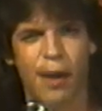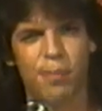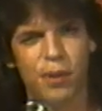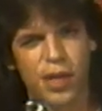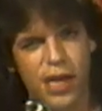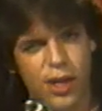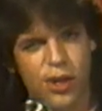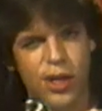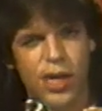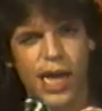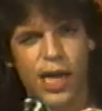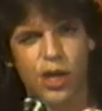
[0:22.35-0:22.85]

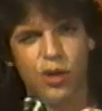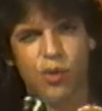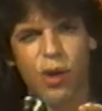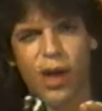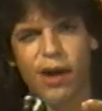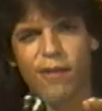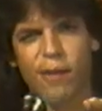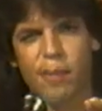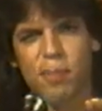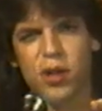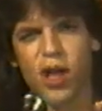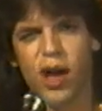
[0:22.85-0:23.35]
Please, a nice
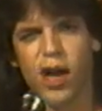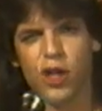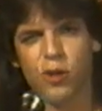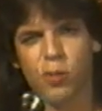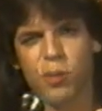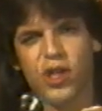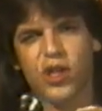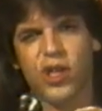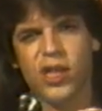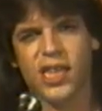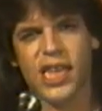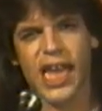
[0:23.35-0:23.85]
round of applause,
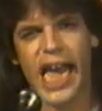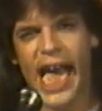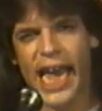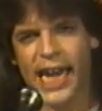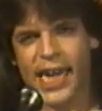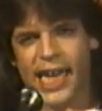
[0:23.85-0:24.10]
Mr. Don